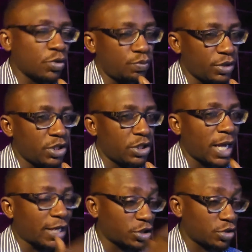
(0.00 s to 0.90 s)
to pitch
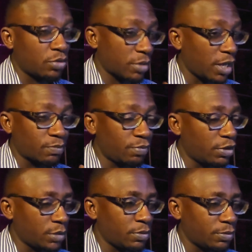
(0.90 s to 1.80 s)
as
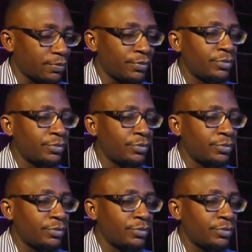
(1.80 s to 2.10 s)
possible.